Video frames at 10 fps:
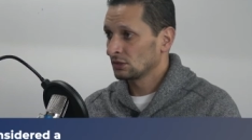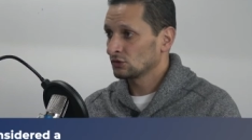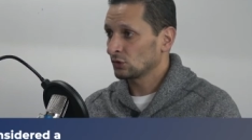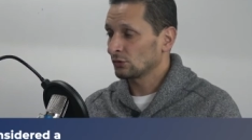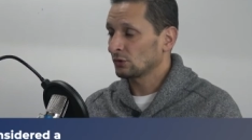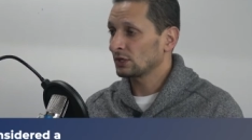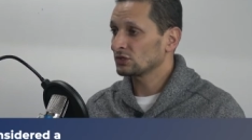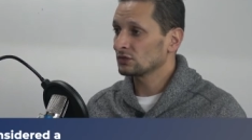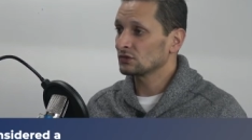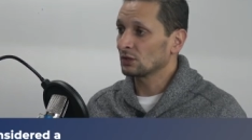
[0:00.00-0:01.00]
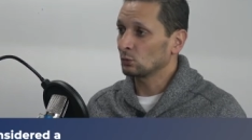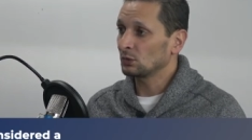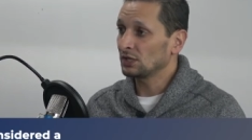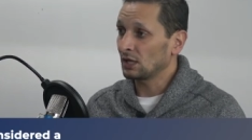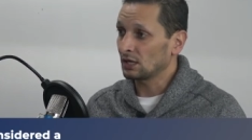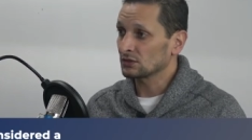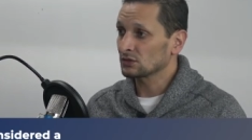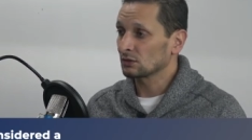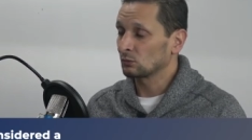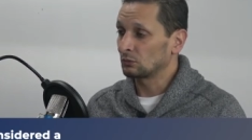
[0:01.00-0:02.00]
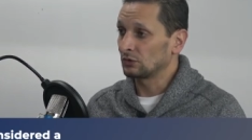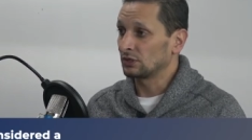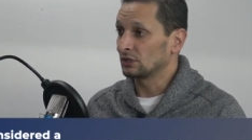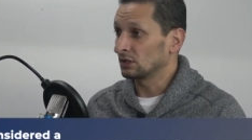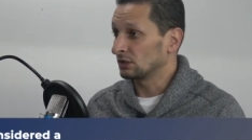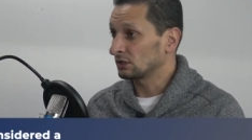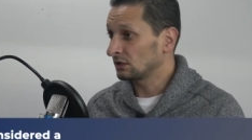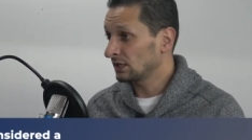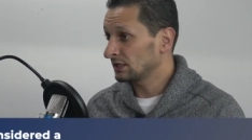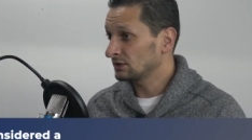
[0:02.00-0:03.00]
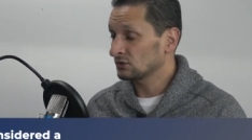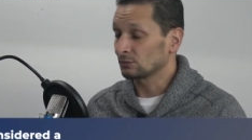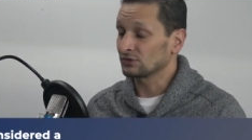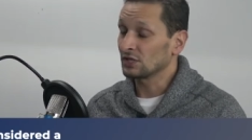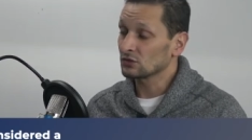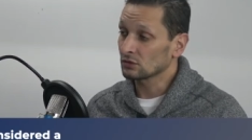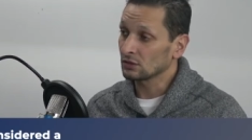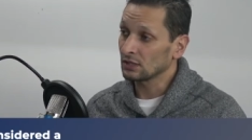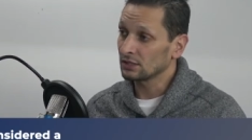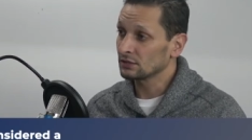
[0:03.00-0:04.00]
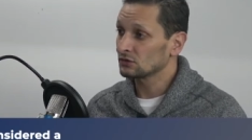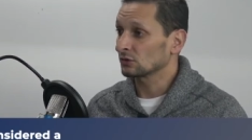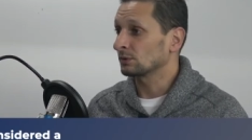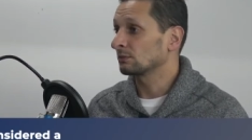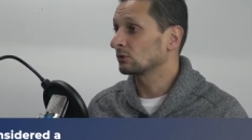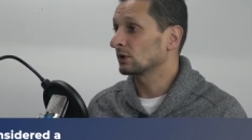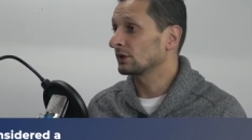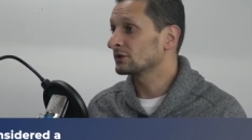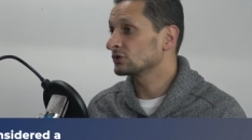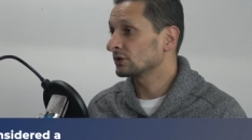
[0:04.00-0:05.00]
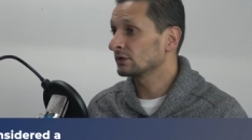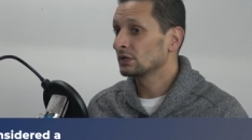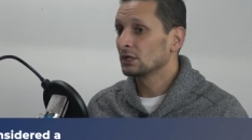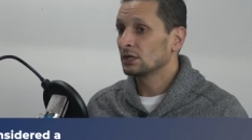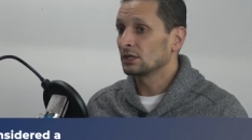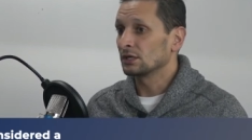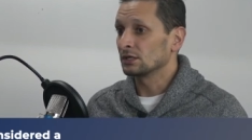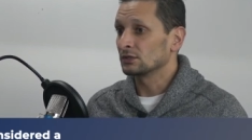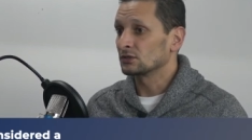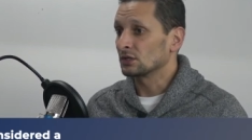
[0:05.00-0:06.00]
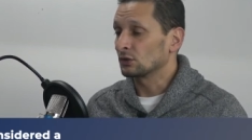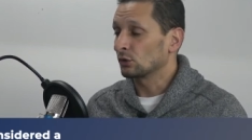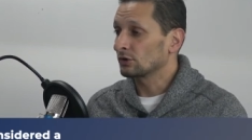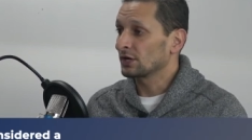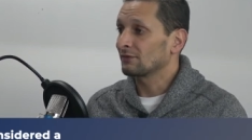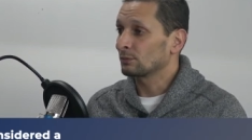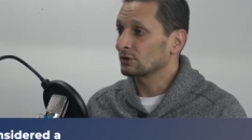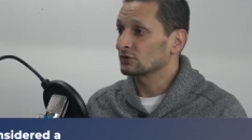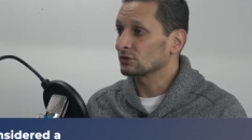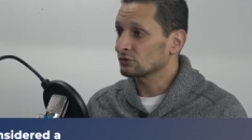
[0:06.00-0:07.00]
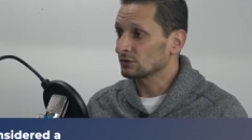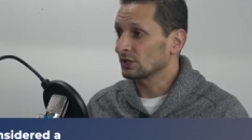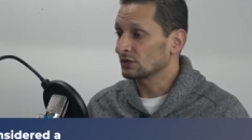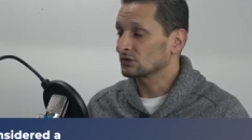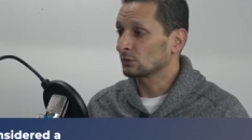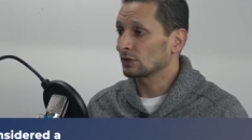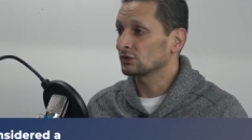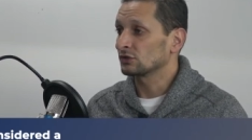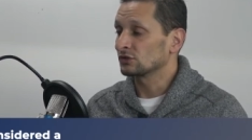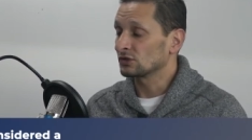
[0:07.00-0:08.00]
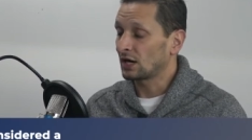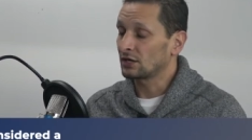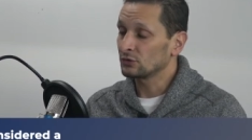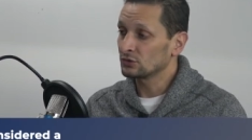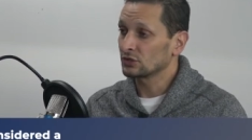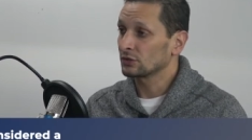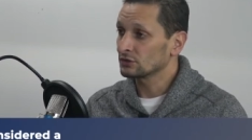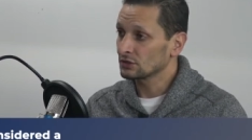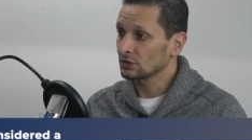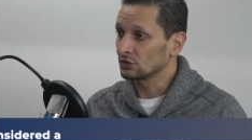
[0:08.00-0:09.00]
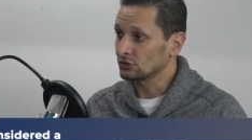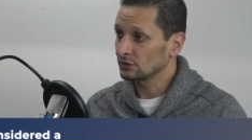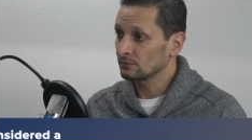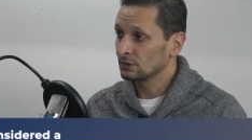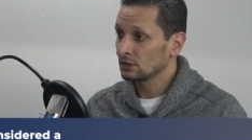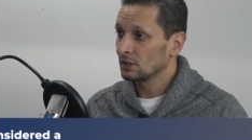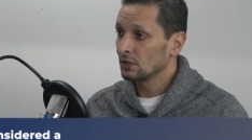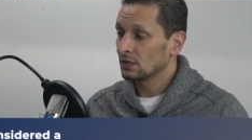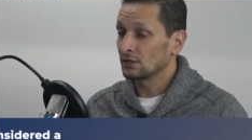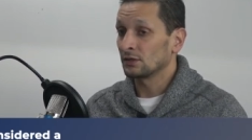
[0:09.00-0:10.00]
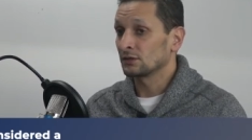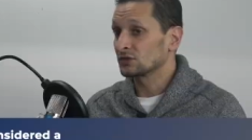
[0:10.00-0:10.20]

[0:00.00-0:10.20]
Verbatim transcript: So the questions that we ask the uh, clients or potential clients or people who are injured is, in order to have a personal injury case, the question is, are you seriously injured? And then